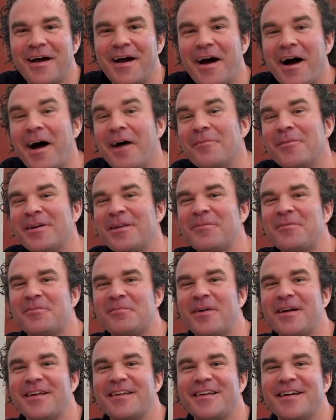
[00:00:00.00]
Hi, my name is
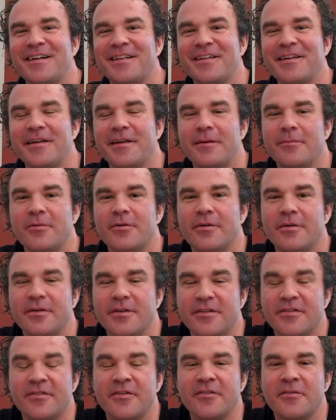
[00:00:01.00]
Mike Kelly, and I'm
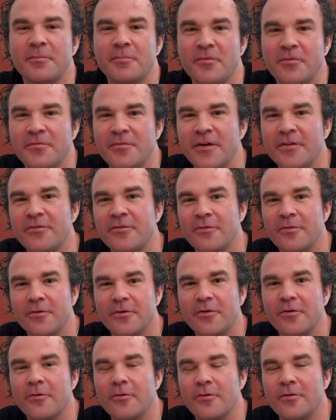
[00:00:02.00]
an assistant professor in
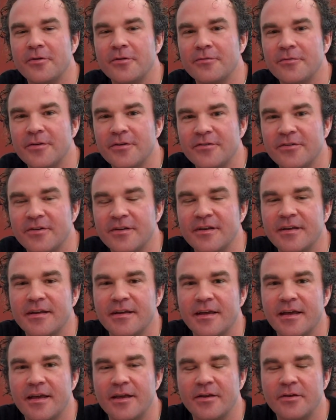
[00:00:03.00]
the core division.
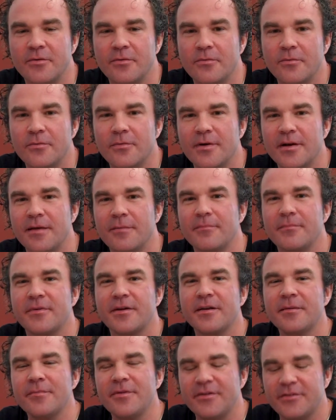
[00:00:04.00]
And what I'm
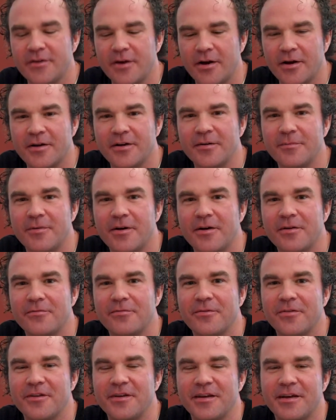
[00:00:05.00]
going to be talking about
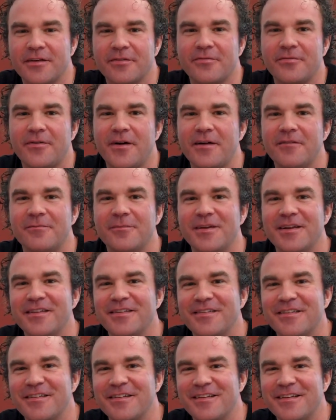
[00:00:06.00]
for the next 5
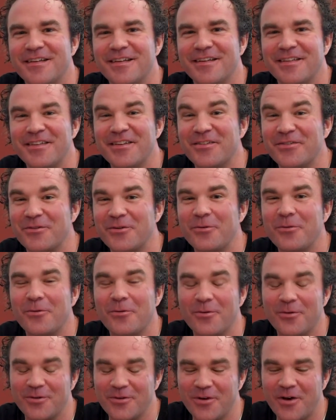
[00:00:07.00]
minutes in this
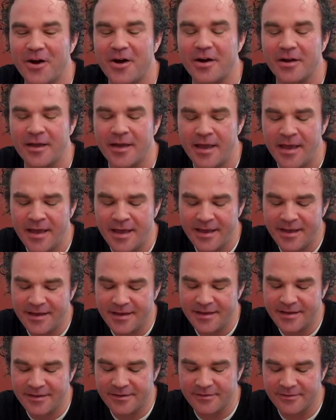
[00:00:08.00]
core talk
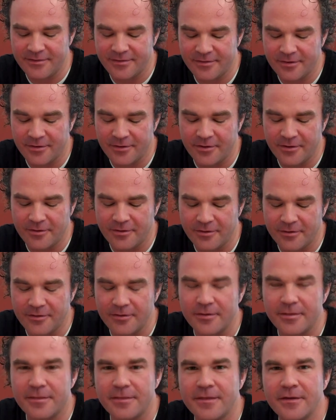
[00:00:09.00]
are
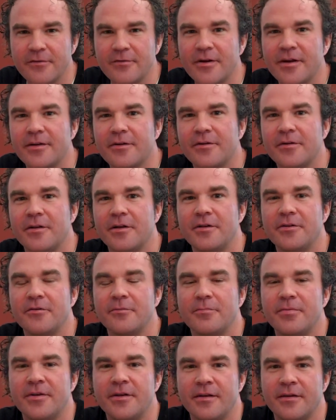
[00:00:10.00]
the theoretical
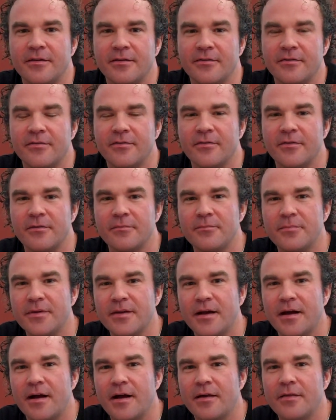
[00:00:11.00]
underpinnings
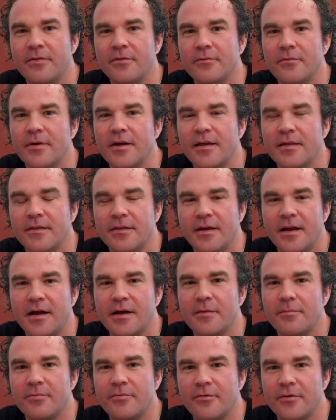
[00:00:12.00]
behind the way that
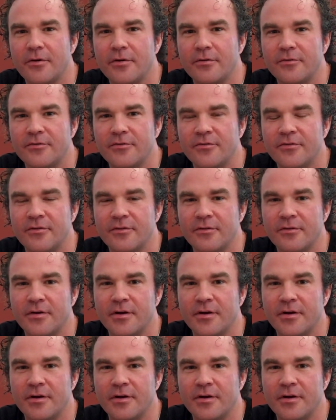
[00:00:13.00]
I approach